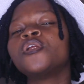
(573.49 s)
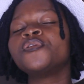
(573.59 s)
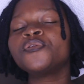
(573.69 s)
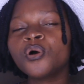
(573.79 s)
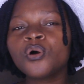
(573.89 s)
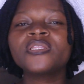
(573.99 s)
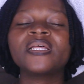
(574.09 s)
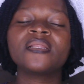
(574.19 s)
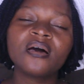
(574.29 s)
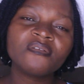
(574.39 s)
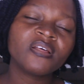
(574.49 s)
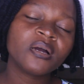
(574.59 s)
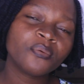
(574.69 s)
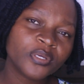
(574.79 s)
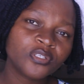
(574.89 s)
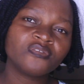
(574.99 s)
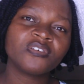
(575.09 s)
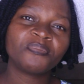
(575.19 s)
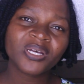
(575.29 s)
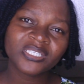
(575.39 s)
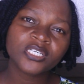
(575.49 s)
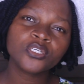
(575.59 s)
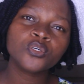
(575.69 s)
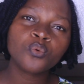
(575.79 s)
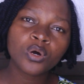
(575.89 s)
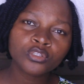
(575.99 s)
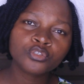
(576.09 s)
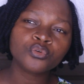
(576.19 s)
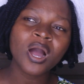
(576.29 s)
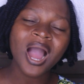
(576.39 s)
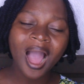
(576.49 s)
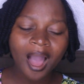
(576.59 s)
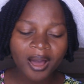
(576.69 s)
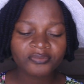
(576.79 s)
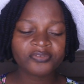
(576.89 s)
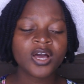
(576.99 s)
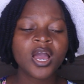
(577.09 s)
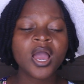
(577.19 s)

Know the love language of the person you want to have